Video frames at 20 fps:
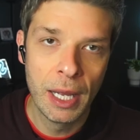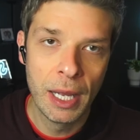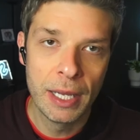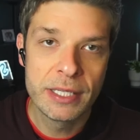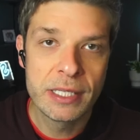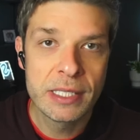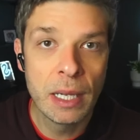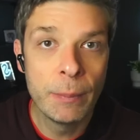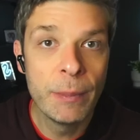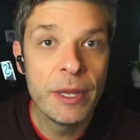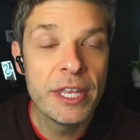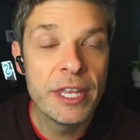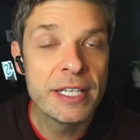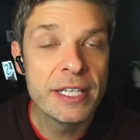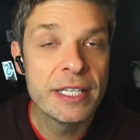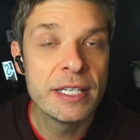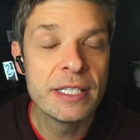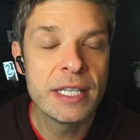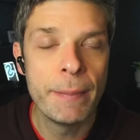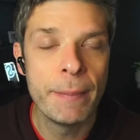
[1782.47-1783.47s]
Some of
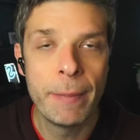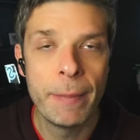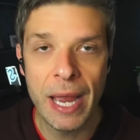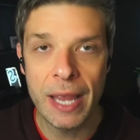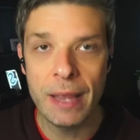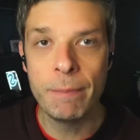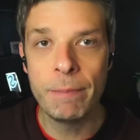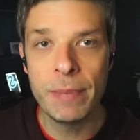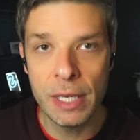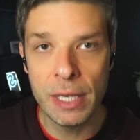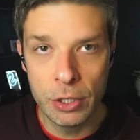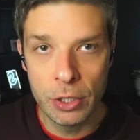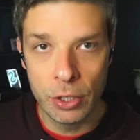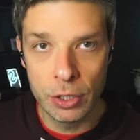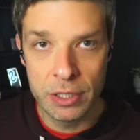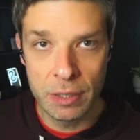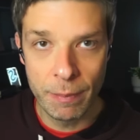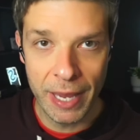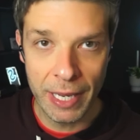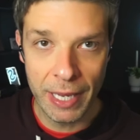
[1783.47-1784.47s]
this is it might be
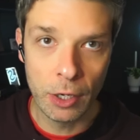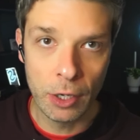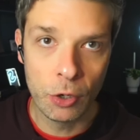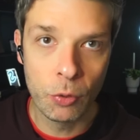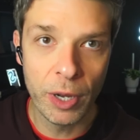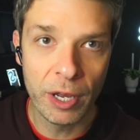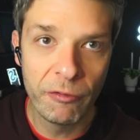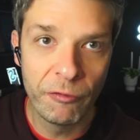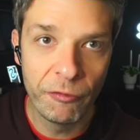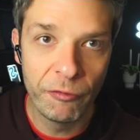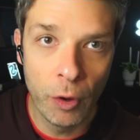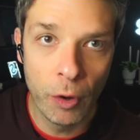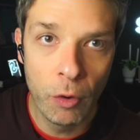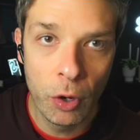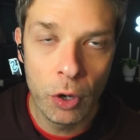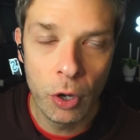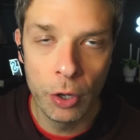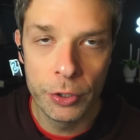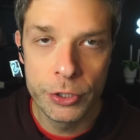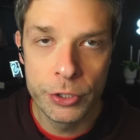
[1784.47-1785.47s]
good to make a quick
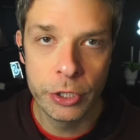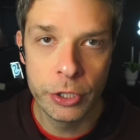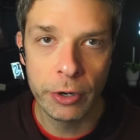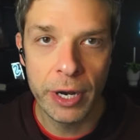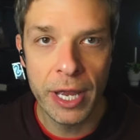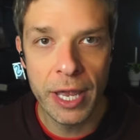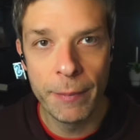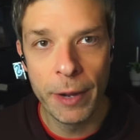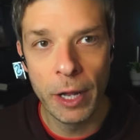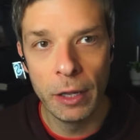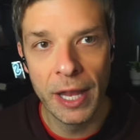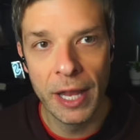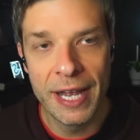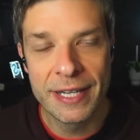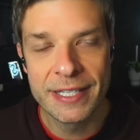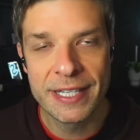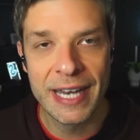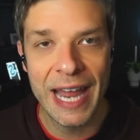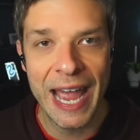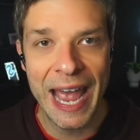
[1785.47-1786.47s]
phone call to your
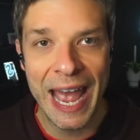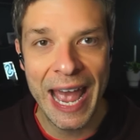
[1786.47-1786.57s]
MLS and